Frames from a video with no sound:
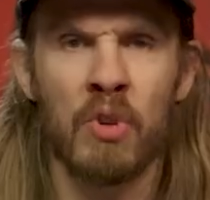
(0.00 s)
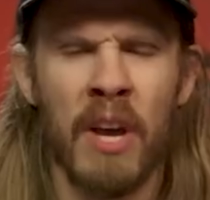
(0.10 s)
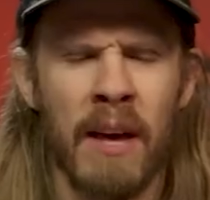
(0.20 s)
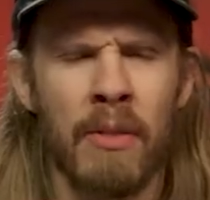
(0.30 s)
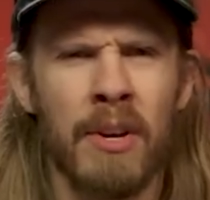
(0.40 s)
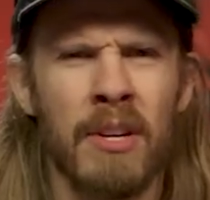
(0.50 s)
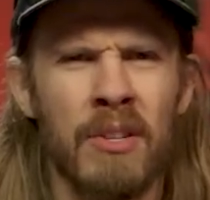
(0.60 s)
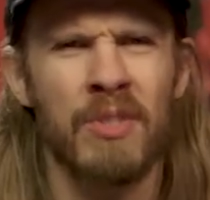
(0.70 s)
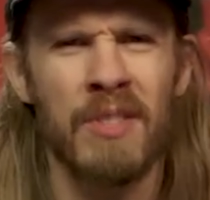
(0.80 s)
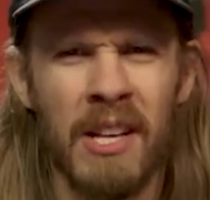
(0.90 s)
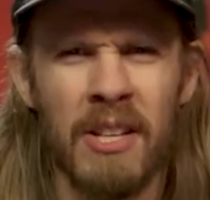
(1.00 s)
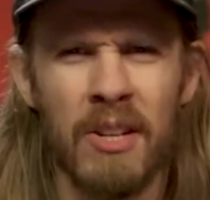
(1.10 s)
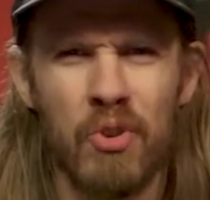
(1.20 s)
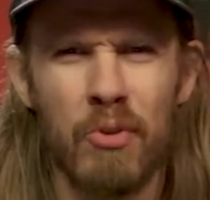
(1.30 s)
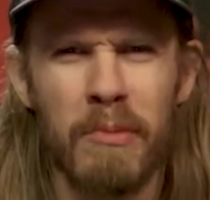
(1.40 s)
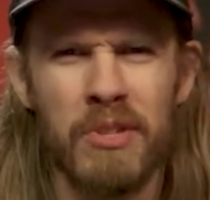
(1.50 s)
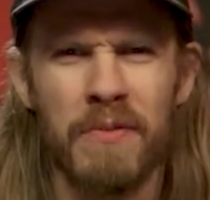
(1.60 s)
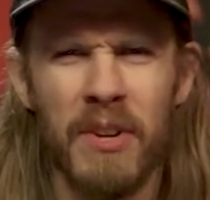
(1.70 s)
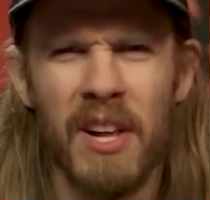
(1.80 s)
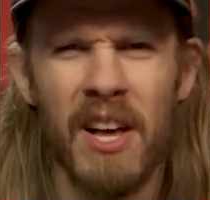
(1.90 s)
So yeah, there's a little too much
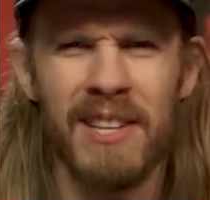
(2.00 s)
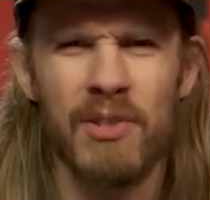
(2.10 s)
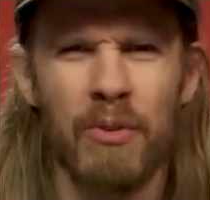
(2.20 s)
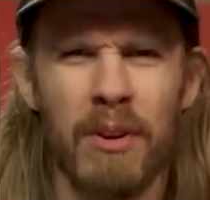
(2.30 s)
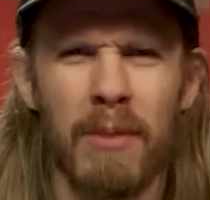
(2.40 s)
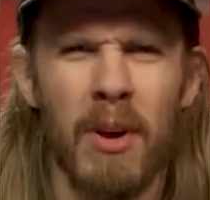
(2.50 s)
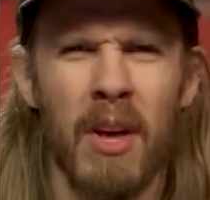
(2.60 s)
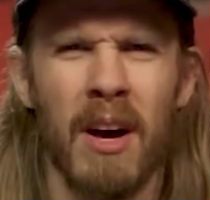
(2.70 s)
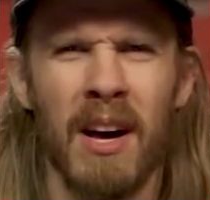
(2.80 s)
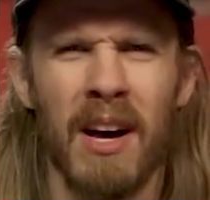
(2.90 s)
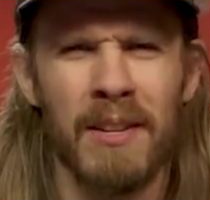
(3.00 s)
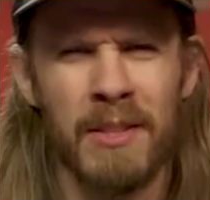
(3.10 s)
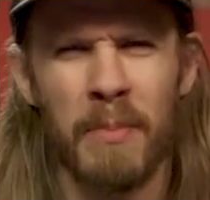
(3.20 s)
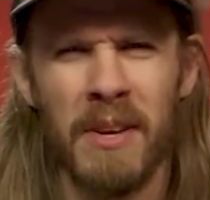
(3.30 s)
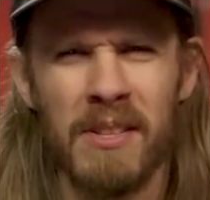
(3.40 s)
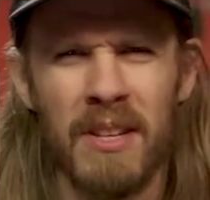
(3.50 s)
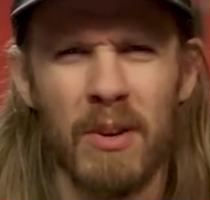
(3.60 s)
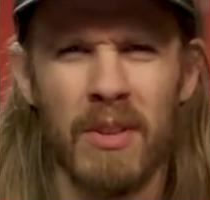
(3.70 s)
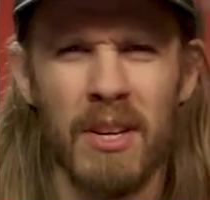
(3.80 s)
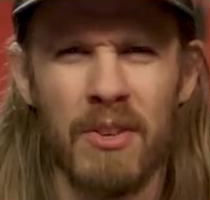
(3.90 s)
vanilla ice cream spacing
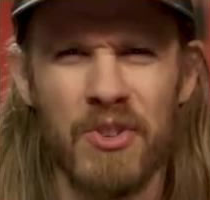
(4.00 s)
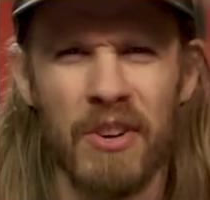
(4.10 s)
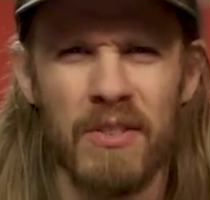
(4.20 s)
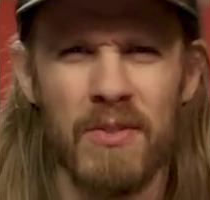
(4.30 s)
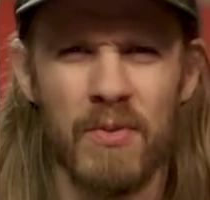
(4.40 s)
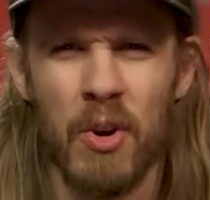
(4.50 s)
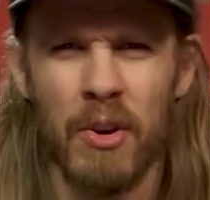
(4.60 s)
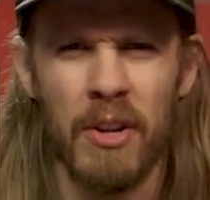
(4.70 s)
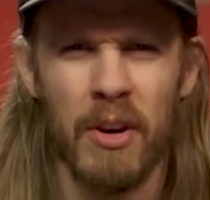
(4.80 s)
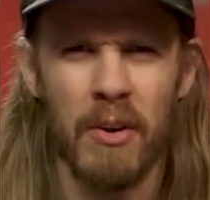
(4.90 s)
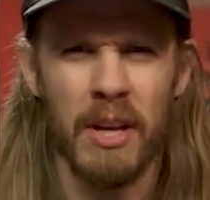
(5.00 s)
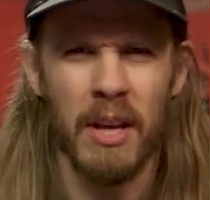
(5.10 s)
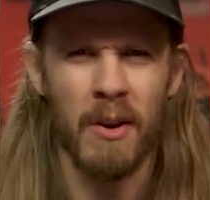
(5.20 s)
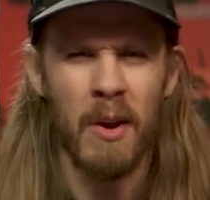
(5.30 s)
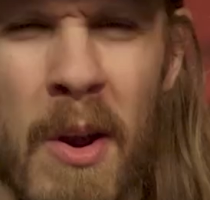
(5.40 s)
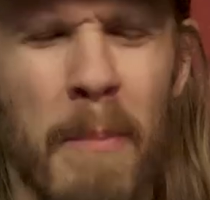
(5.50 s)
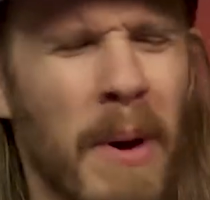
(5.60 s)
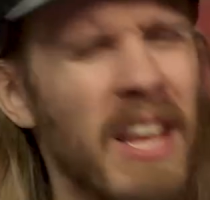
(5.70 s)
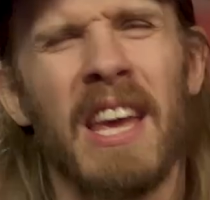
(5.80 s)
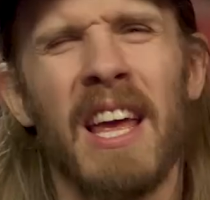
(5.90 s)
out the chunks of cookie dough in here,
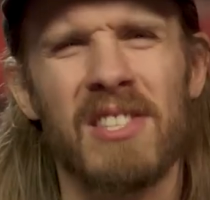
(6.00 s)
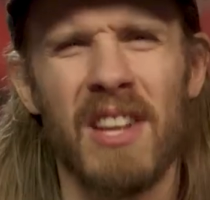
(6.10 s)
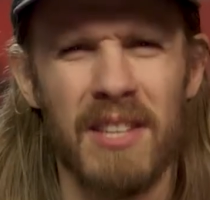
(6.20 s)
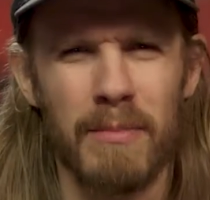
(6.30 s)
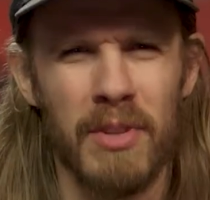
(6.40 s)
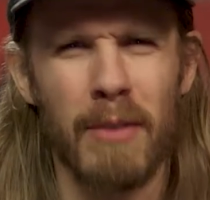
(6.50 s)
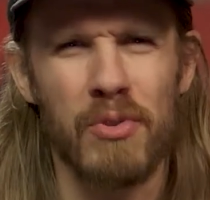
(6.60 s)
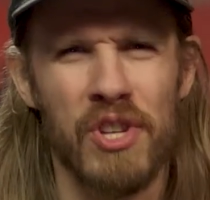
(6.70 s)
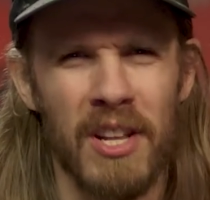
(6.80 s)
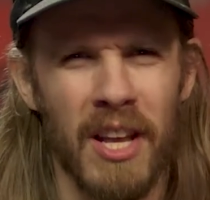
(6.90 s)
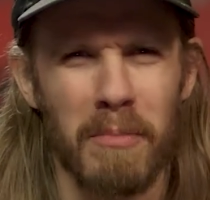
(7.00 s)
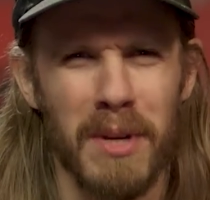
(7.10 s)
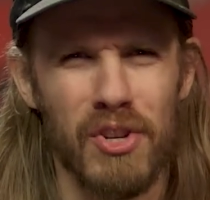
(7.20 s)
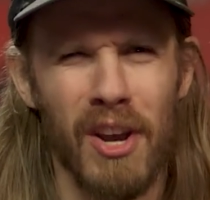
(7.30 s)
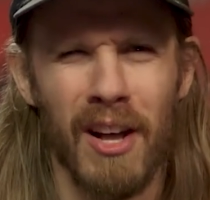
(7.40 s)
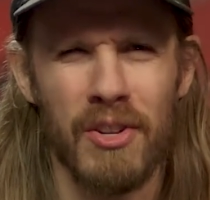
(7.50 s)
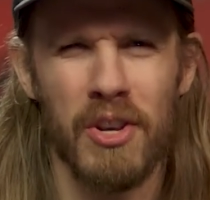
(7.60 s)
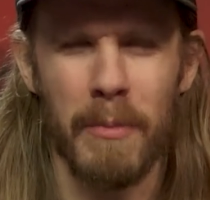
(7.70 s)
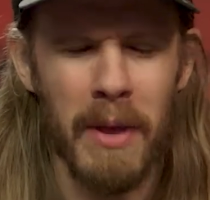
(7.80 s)
but it's not some dumb shit like mint chocolate chip.